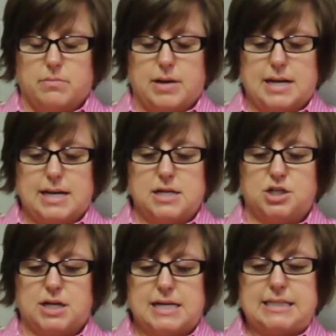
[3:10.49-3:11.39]
By
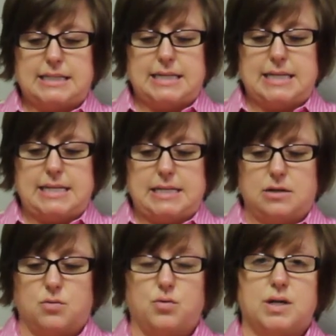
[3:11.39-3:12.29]
age
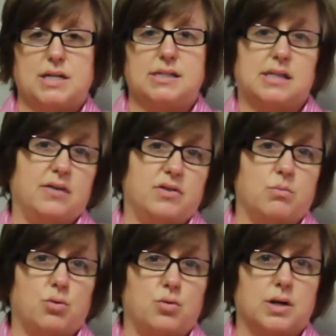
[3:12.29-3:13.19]
18, 1 in 7
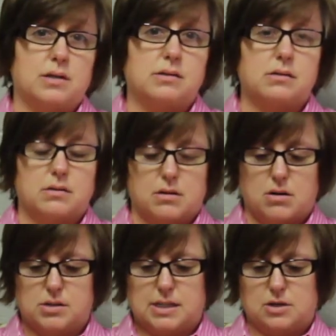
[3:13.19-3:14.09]
boys
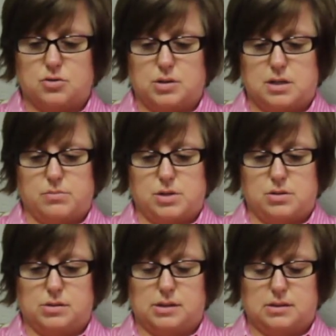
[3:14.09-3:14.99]
are sexually
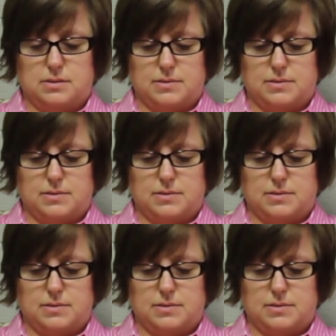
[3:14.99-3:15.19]
abused.